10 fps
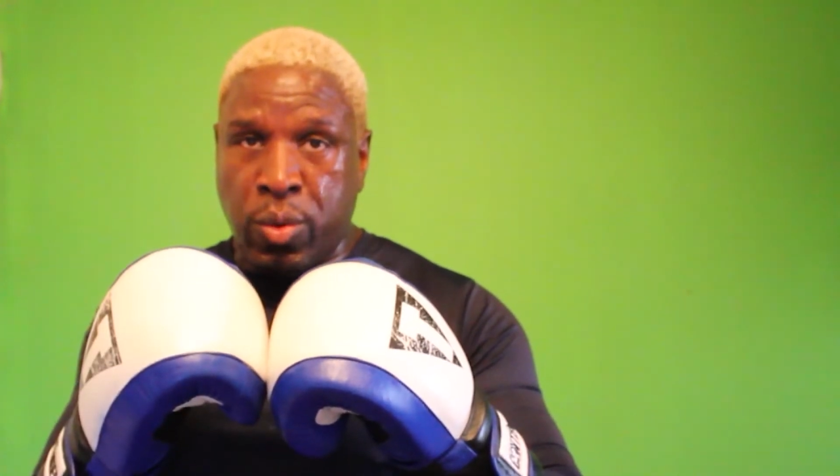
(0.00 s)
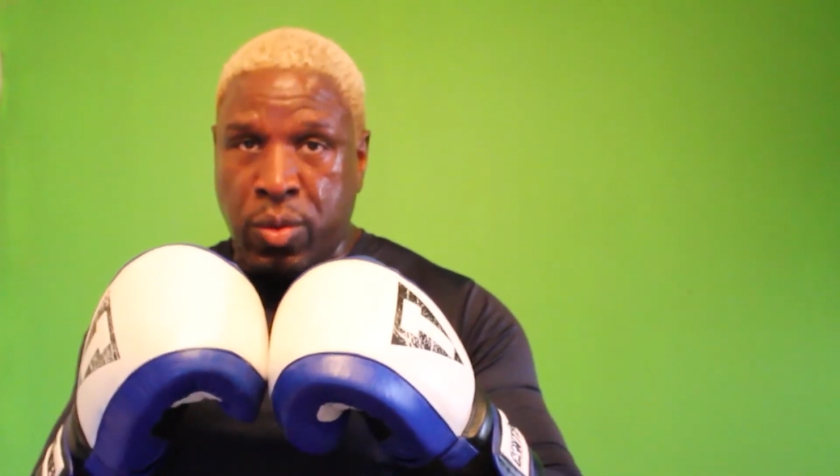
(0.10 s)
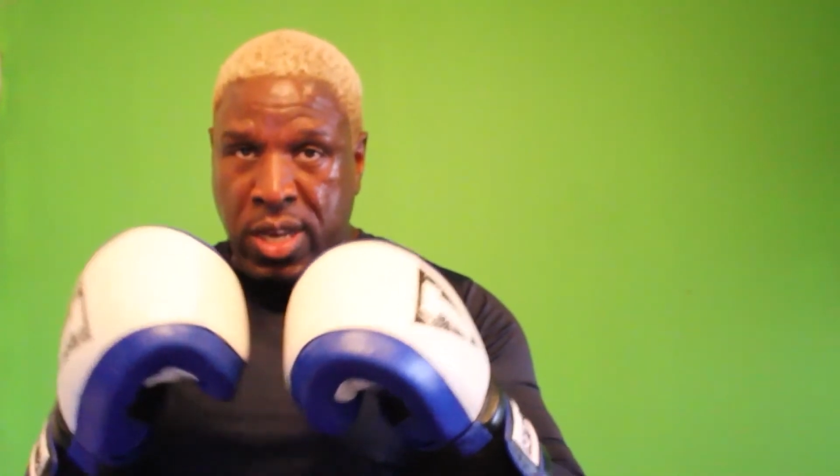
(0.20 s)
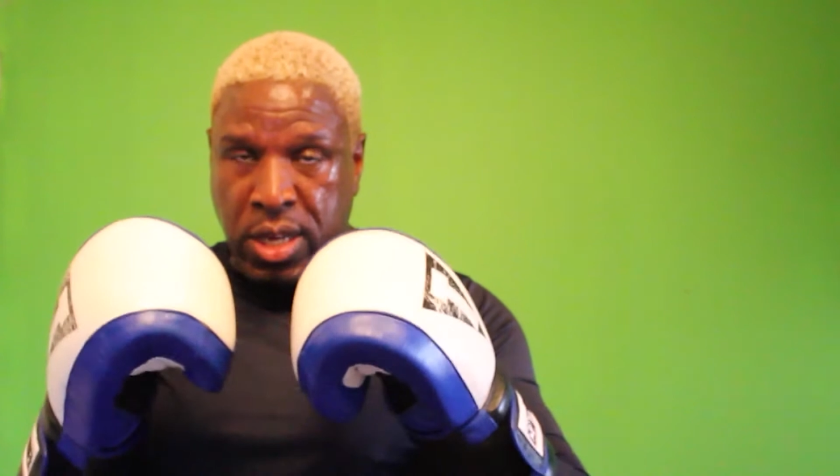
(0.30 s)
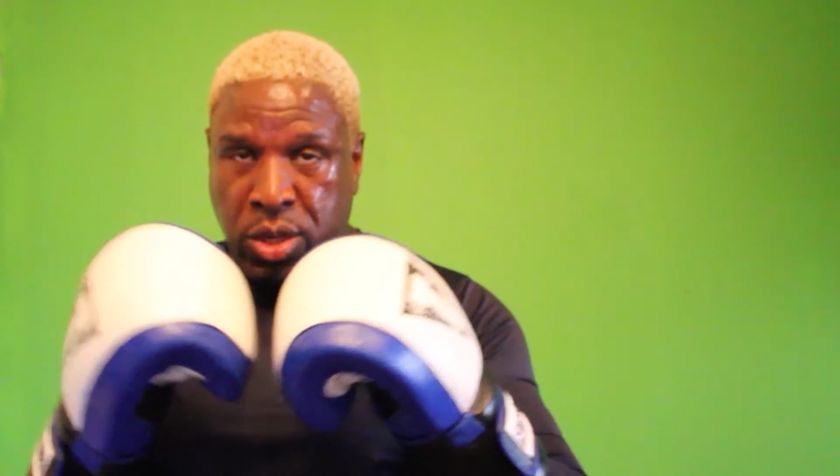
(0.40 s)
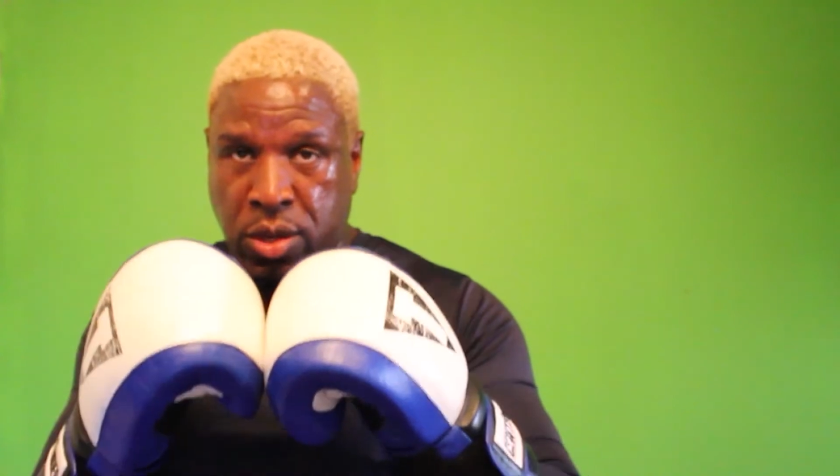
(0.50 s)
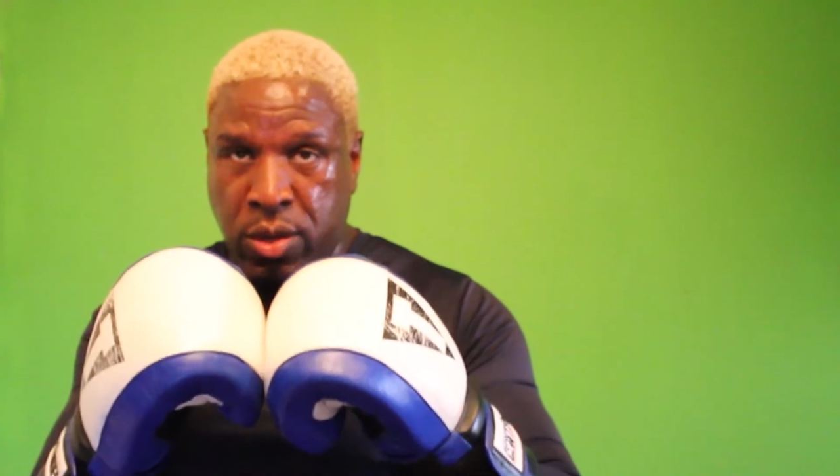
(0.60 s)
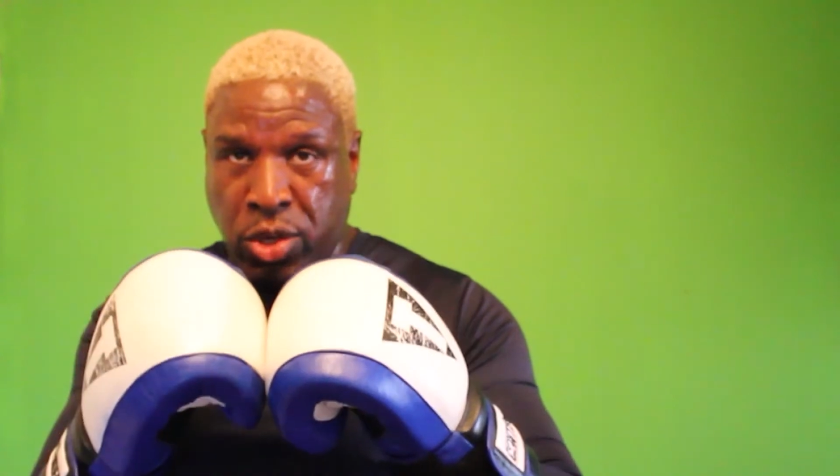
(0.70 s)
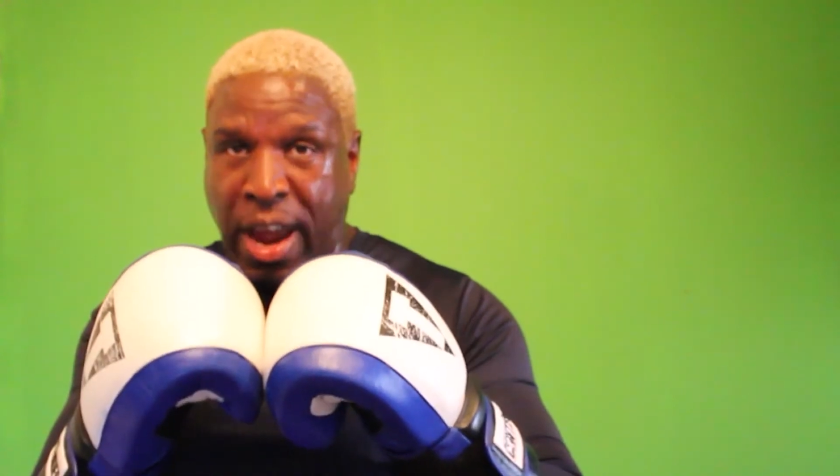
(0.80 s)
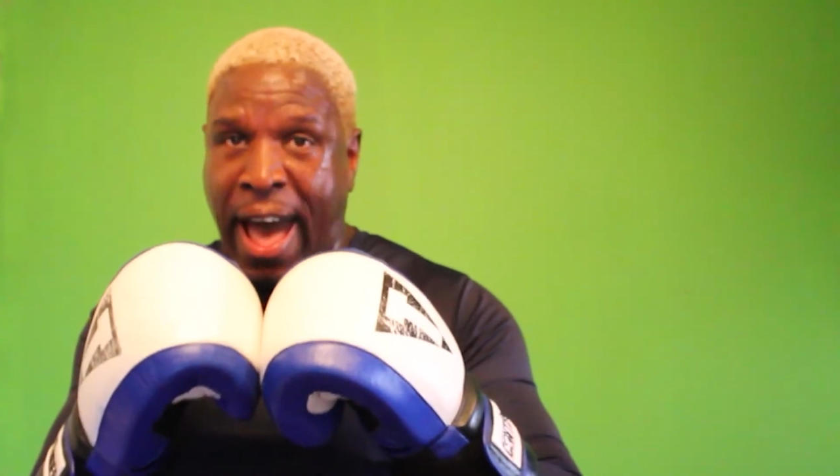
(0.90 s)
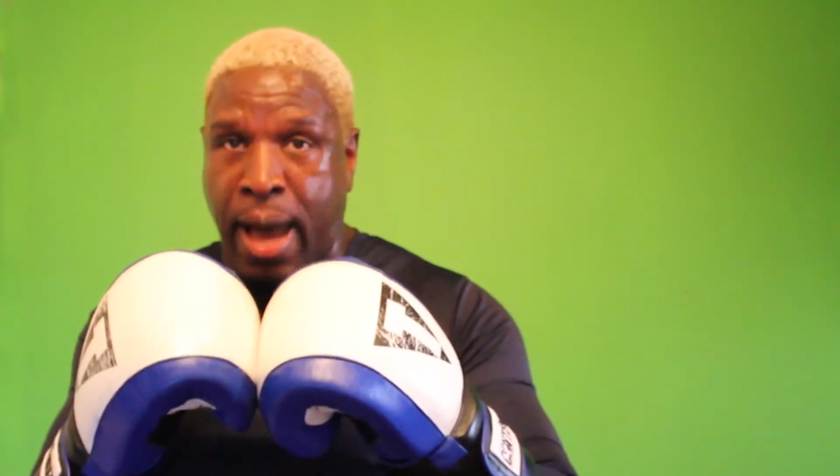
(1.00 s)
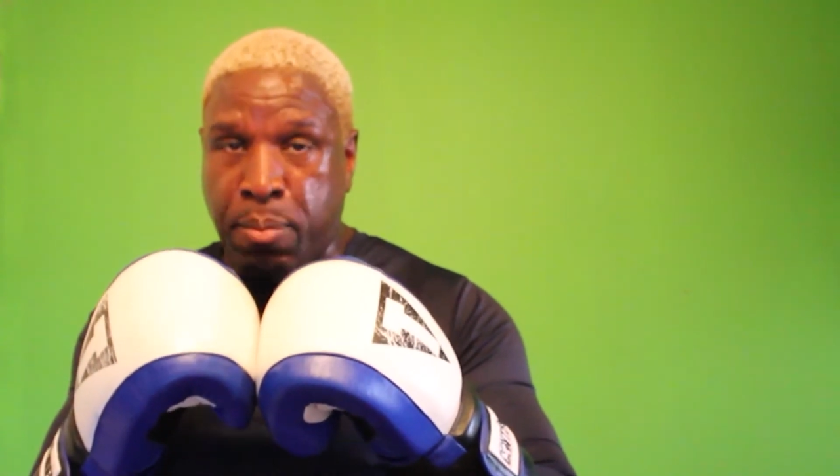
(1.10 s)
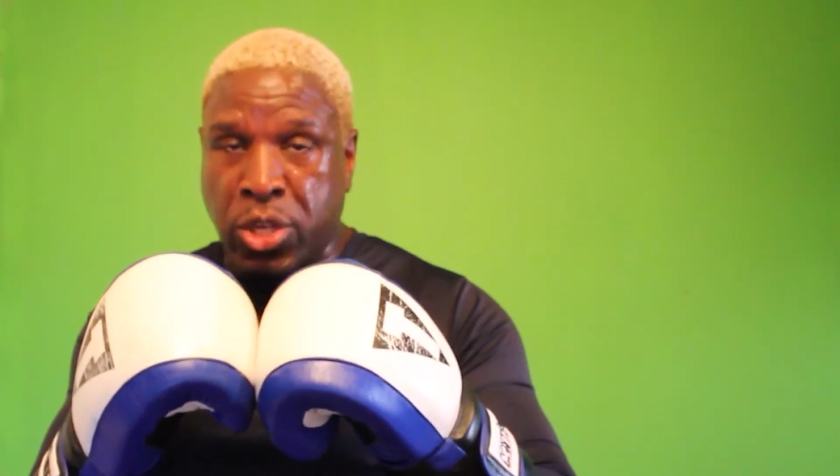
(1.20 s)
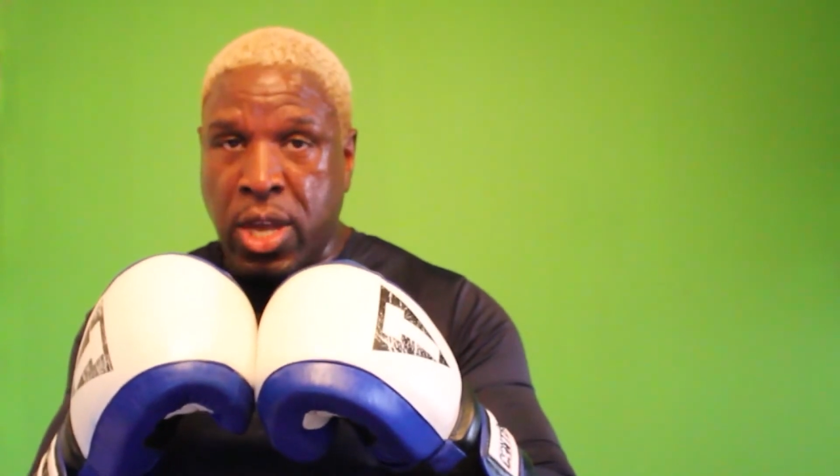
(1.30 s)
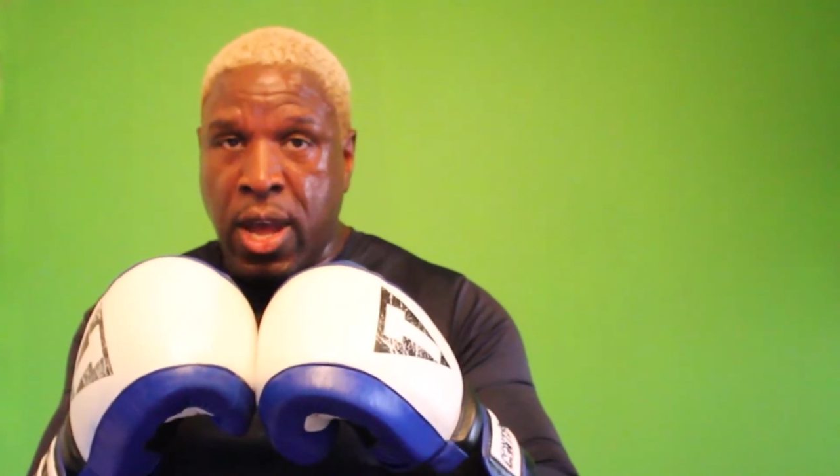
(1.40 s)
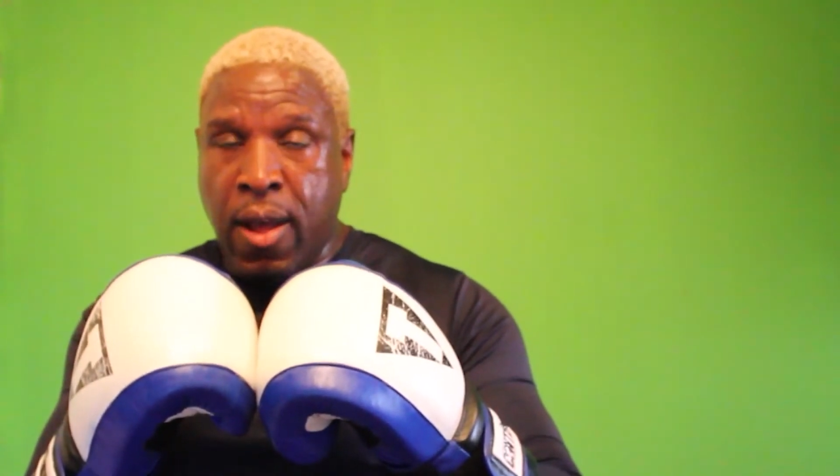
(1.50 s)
these jabs,